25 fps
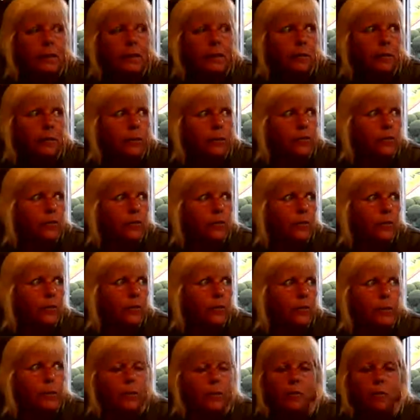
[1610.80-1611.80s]
Now, if you've
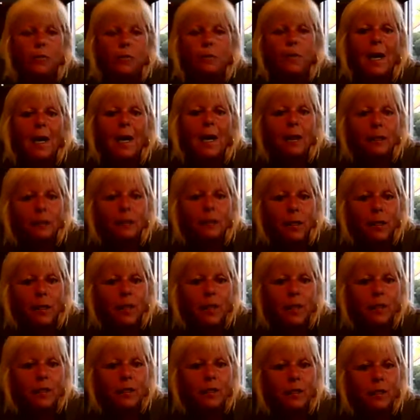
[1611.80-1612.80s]
worked 5
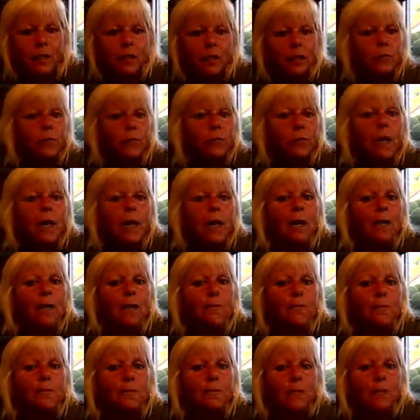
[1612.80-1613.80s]
years and you've put out
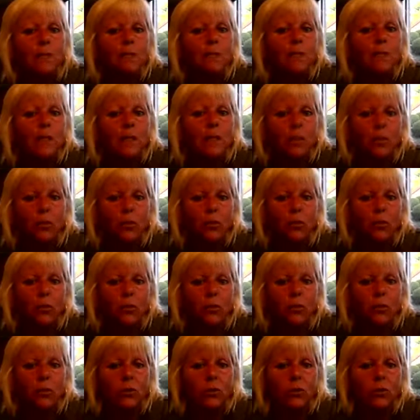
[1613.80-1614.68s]
50 dogs,